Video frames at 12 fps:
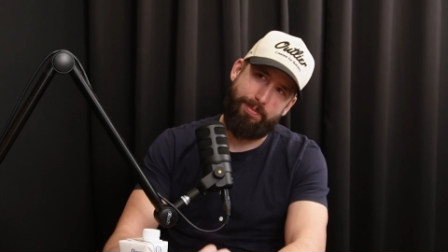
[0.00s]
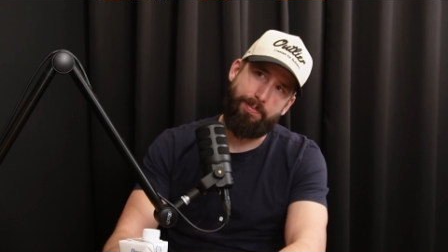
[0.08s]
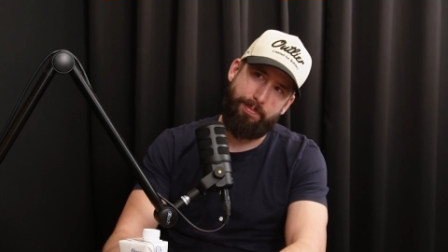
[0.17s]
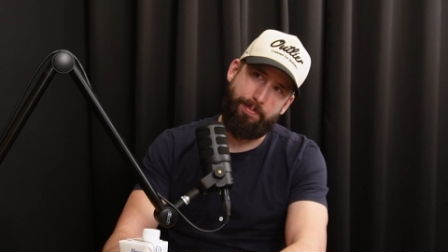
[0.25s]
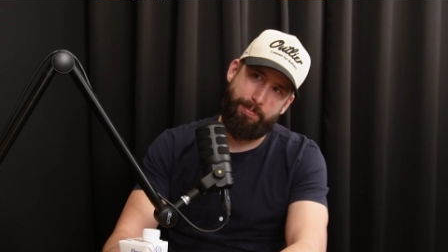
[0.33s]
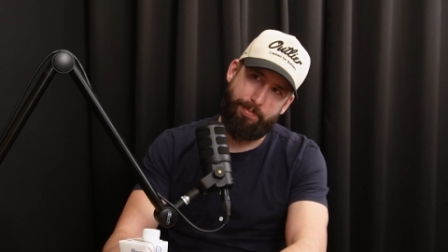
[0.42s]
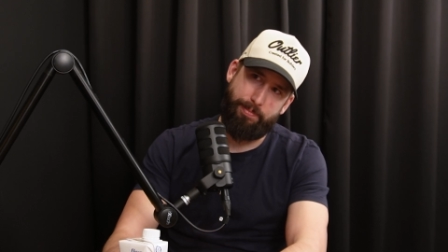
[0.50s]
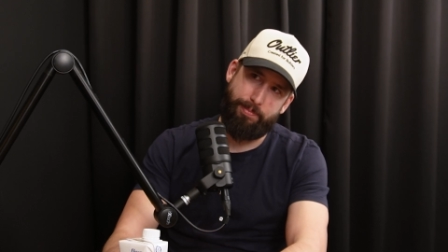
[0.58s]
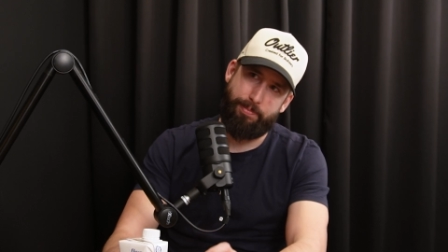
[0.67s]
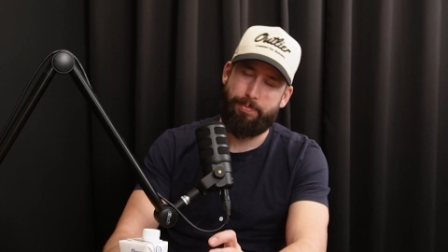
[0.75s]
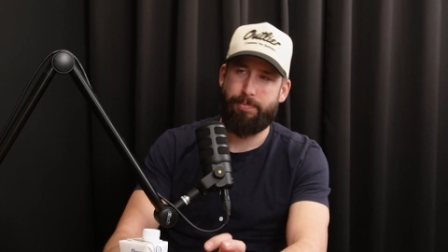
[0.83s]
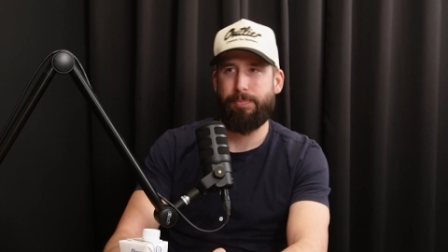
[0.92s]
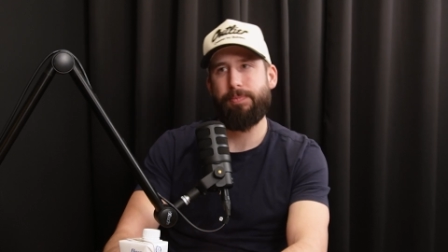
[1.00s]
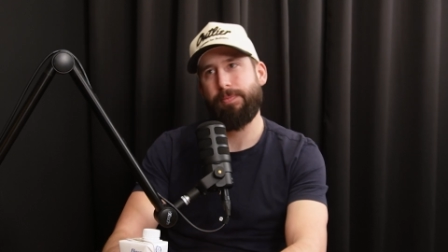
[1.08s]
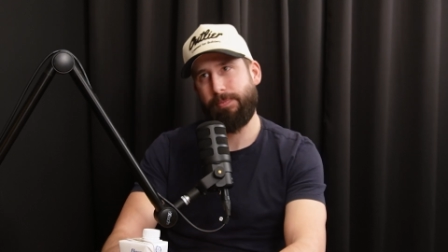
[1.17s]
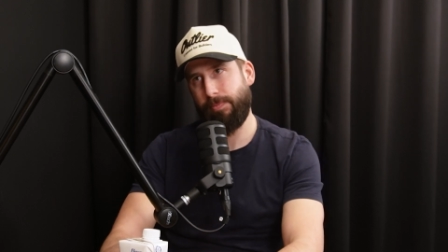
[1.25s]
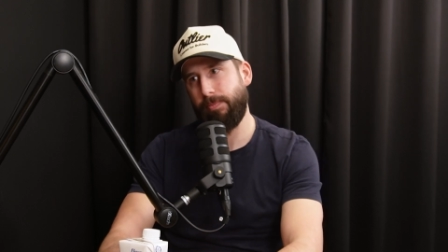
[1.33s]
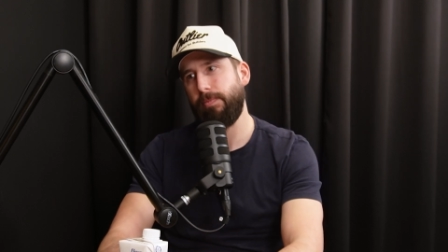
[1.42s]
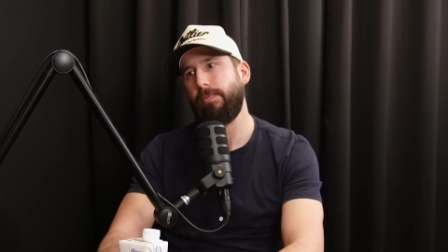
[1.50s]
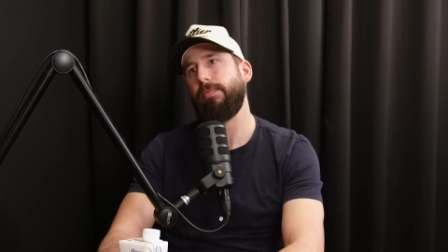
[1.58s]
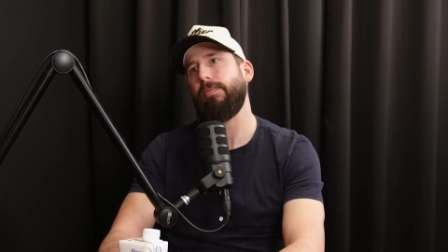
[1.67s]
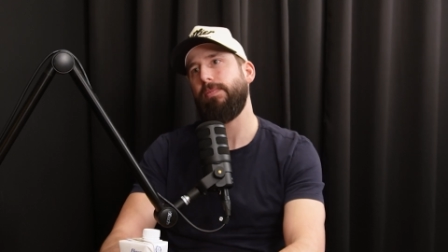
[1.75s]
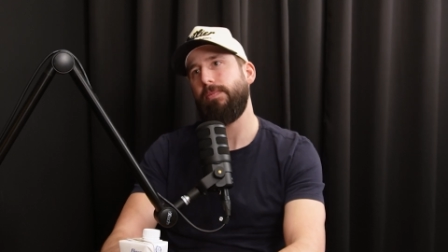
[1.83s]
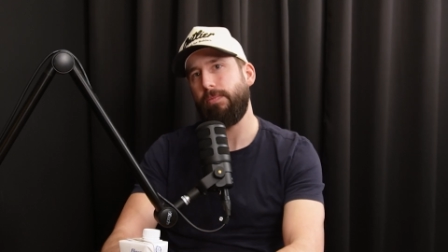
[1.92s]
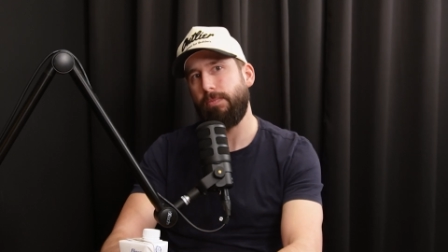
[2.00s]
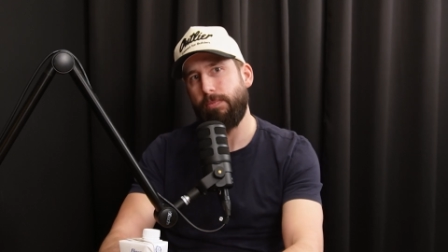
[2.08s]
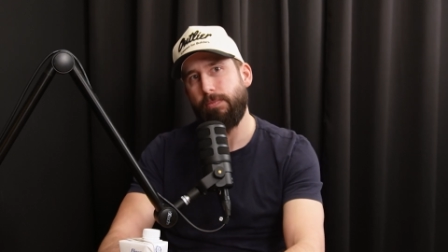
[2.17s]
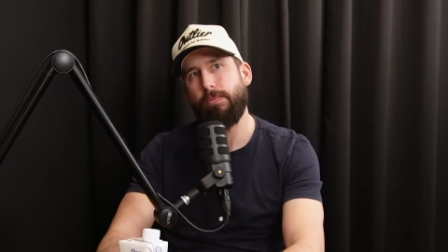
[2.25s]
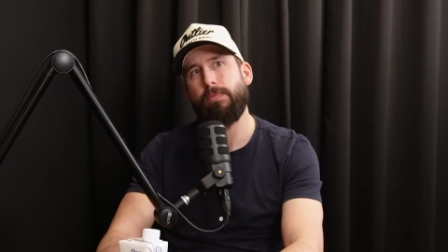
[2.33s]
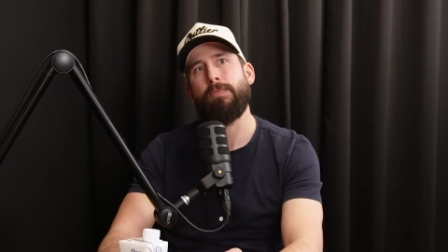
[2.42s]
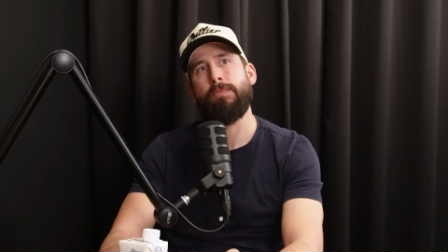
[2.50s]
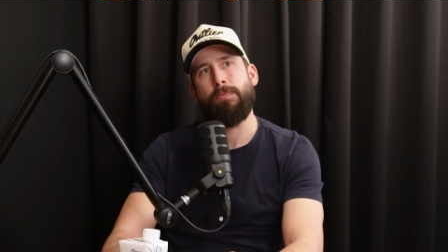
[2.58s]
fitness, sleep, recovery, or even your diet?